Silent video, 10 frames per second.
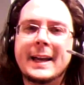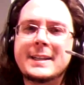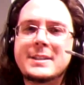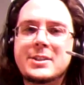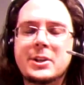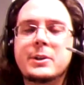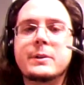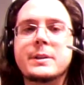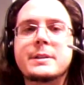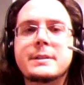as
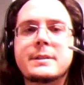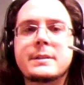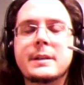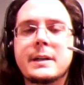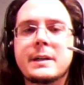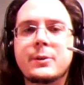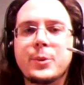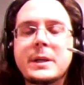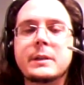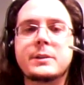terrorists.
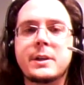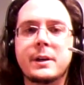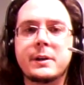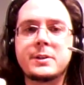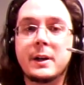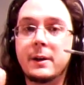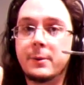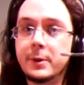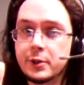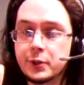Real terrorist, and I,
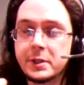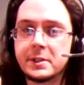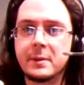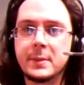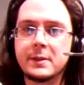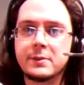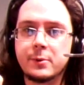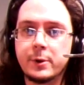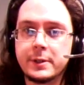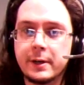I want to stress that because
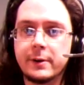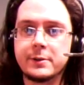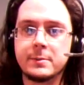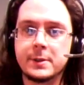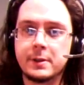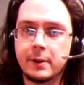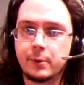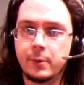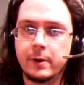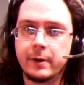the word terrorism is
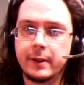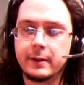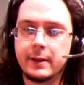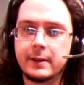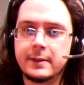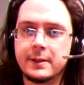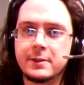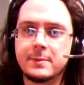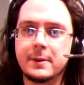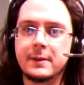another word that, that
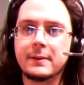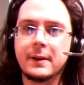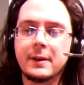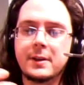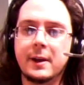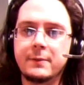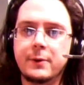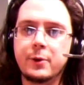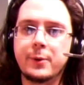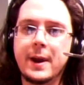tends to be t
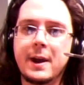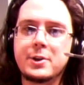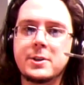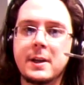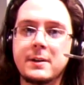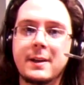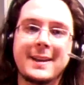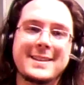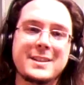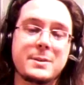evoke reaction and,
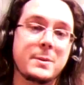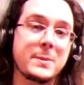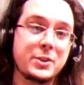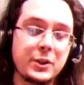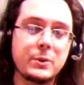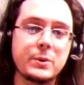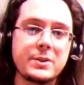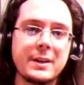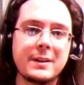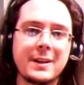and tends to be
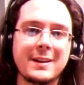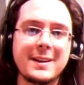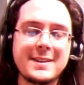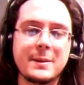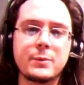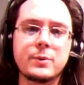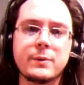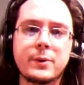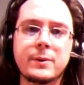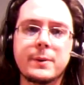misused in, a, in an attempt
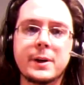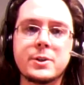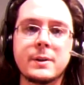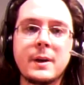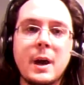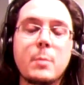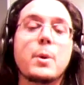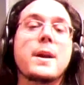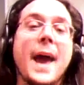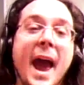to evoke the reaction. But